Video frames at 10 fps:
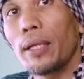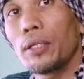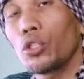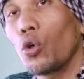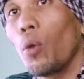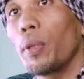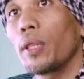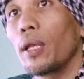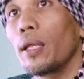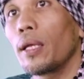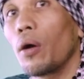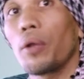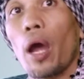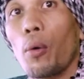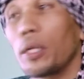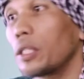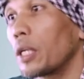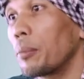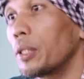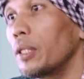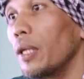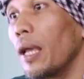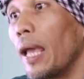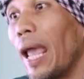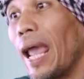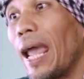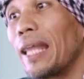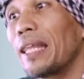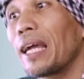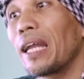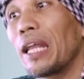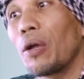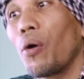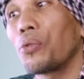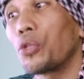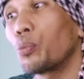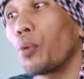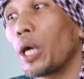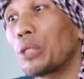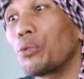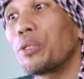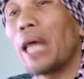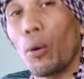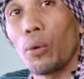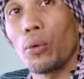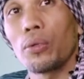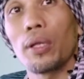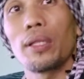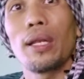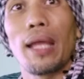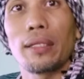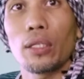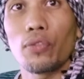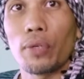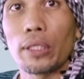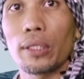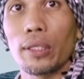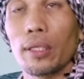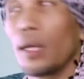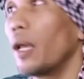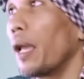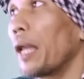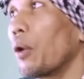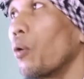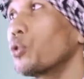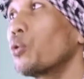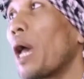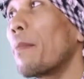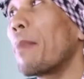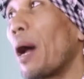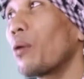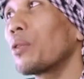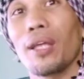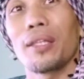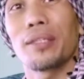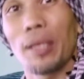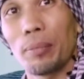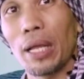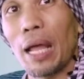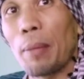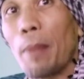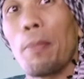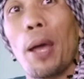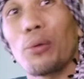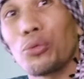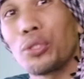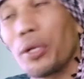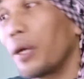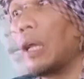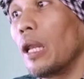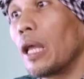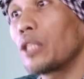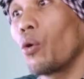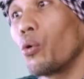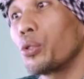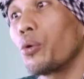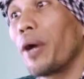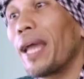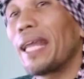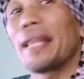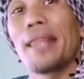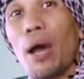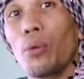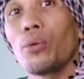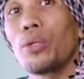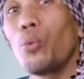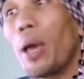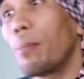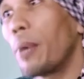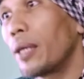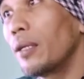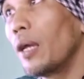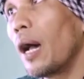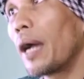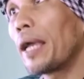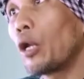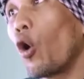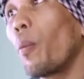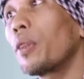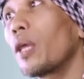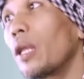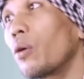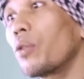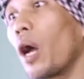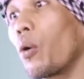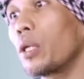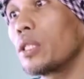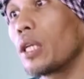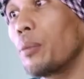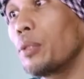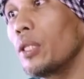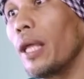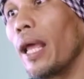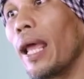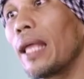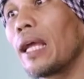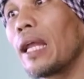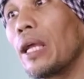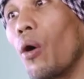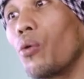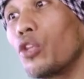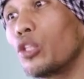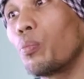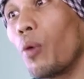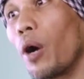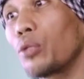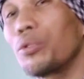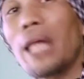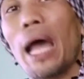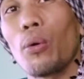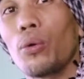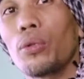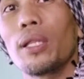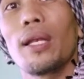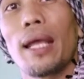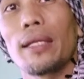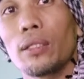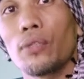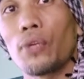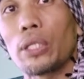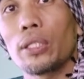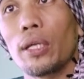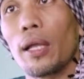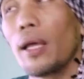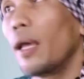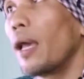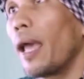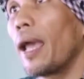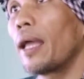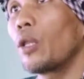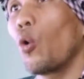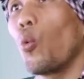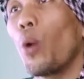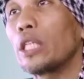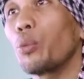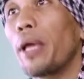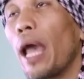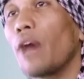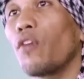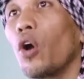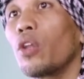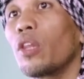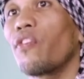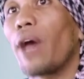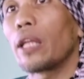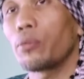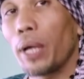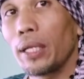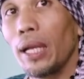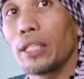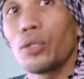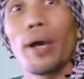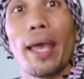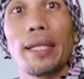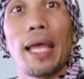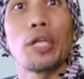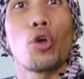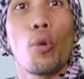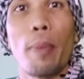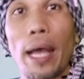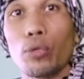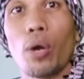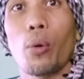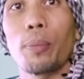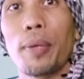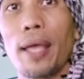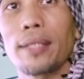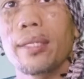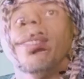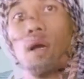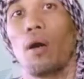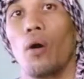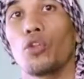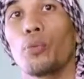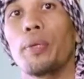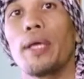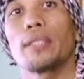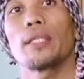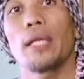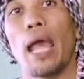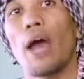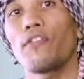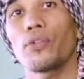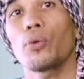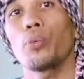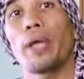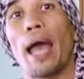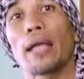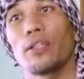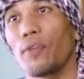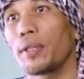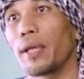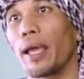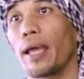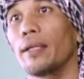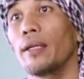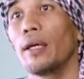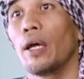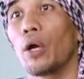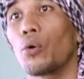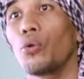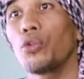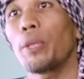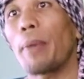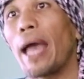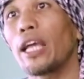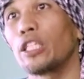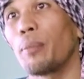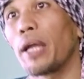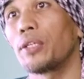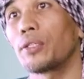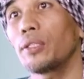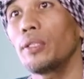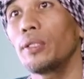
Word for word: just open the link on our description and click on this part to download the latest version. And also about the tip that I'm about to share, let us also go ahead and download the Webman. Again, open the link on our description and click on this part to download the latest version. And once we have all of the files ready, let's go ahead and go back to our PS3. On the PS3, after we activate the HEN, go to the package manager,